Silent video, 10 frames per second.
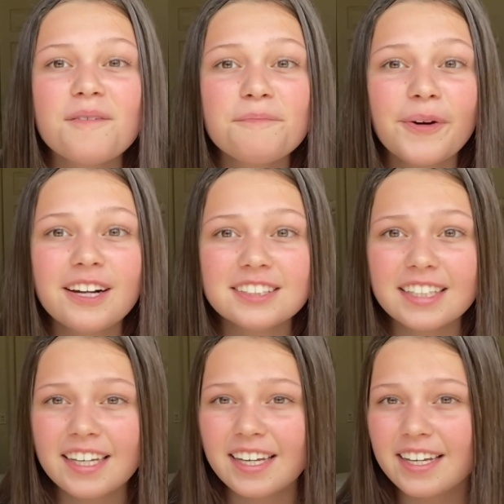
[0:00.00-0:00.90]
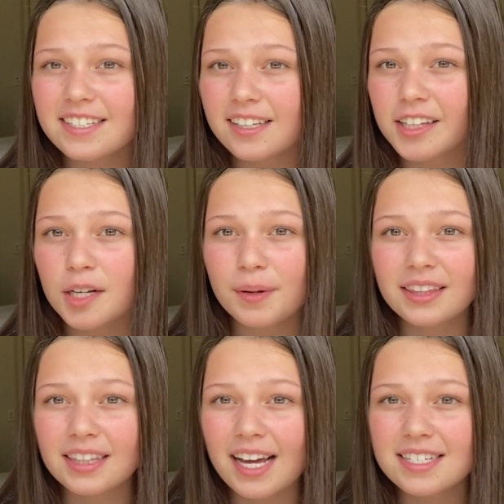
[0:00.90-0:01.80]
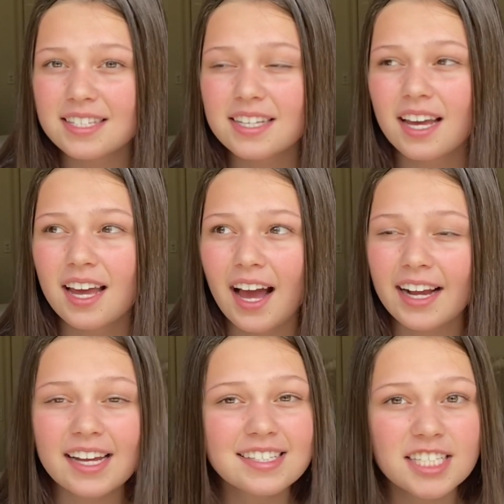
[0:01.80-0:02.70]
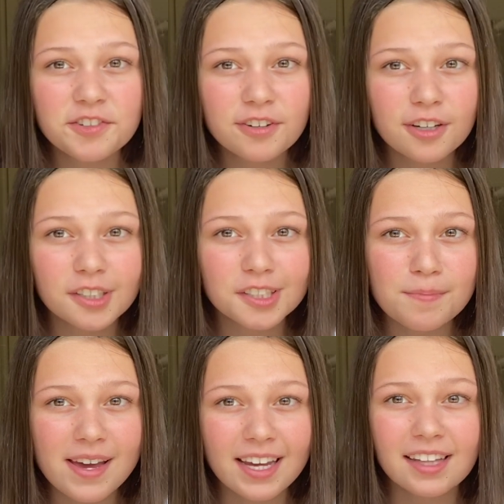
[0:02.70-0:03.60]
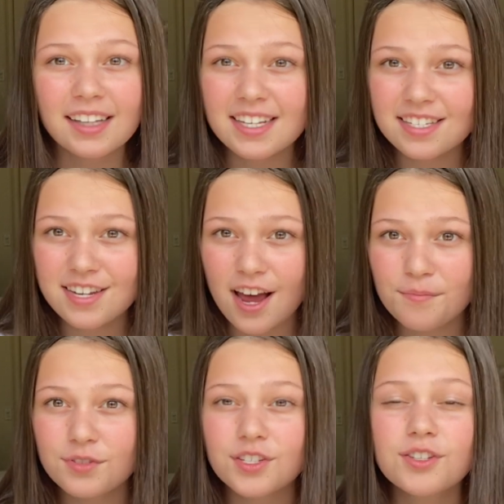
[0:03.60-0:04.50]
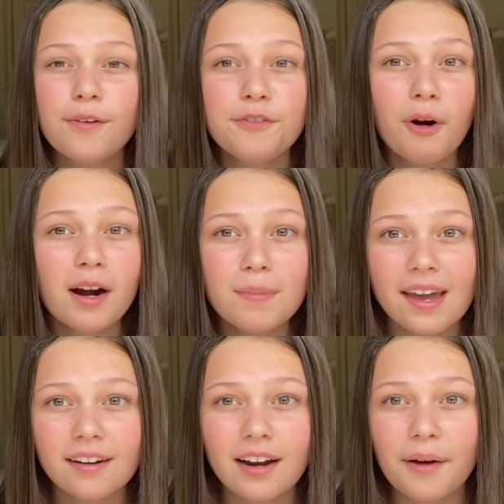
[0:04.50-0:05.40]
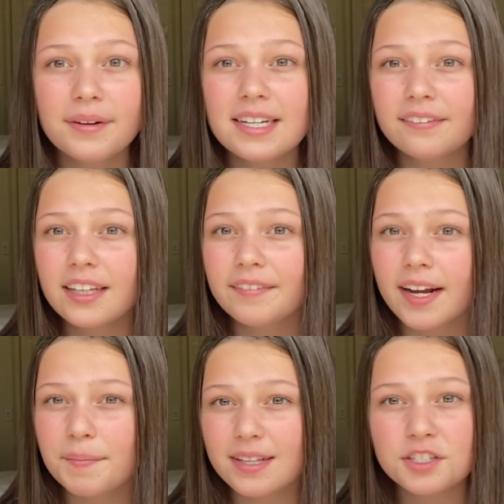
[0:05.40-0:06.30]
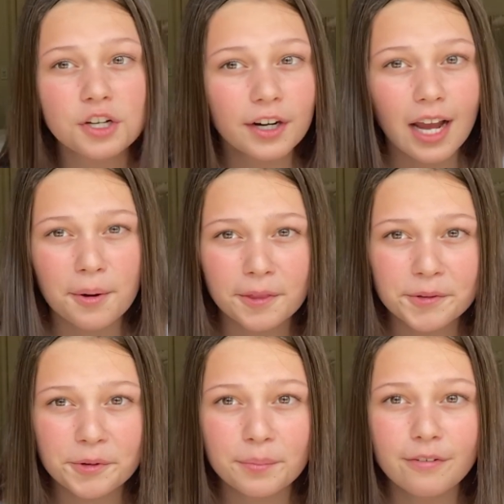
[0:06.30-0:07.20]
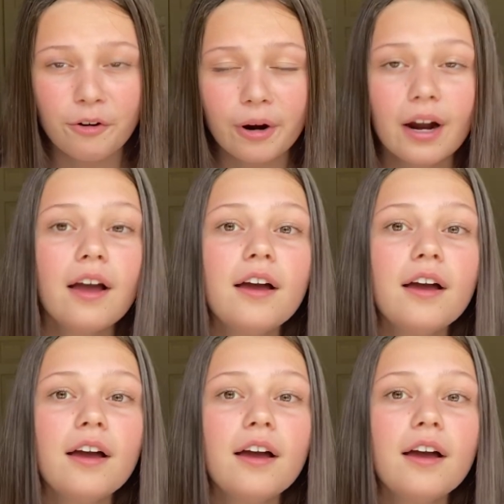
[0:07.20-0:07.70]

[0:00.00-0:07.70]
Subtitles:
but it is a little bit less, I guess, difficult to make, less steps. So if you are a beginner, I would definitely recommend starting out with this one before